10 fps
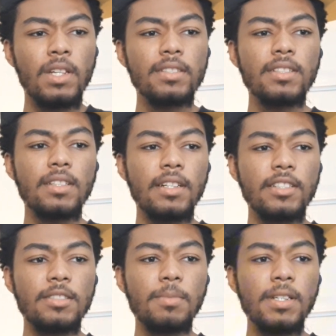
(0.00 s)
sound like
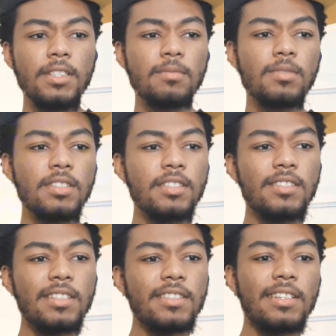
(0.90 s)
Experience
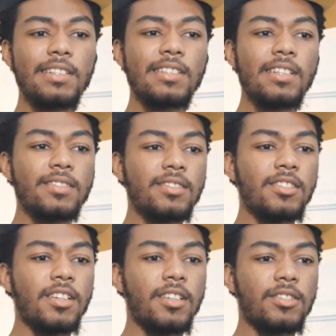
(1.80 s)
Beyonce, sound like that's
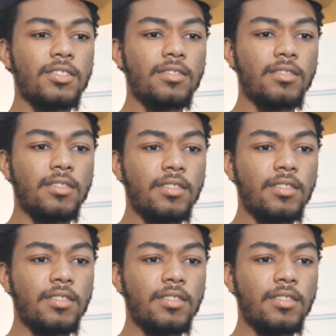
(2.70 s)
child song.